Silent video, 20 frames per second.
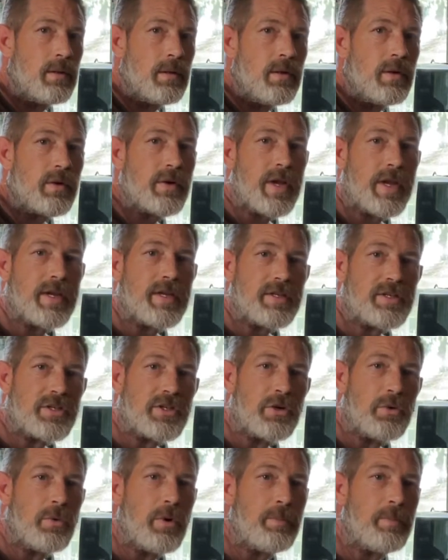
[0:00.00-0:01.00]
Okay,
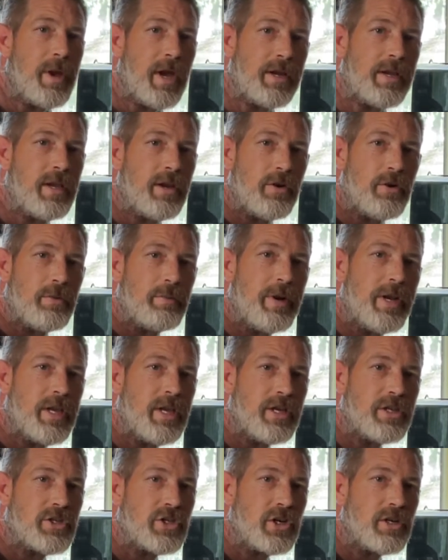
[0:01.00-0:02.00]
so we're back here in my
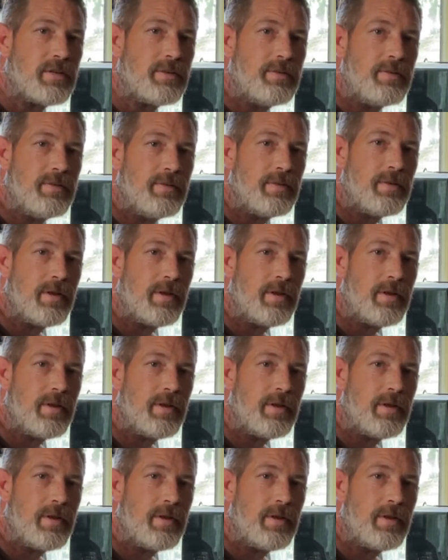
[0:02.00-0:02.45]
kitchen,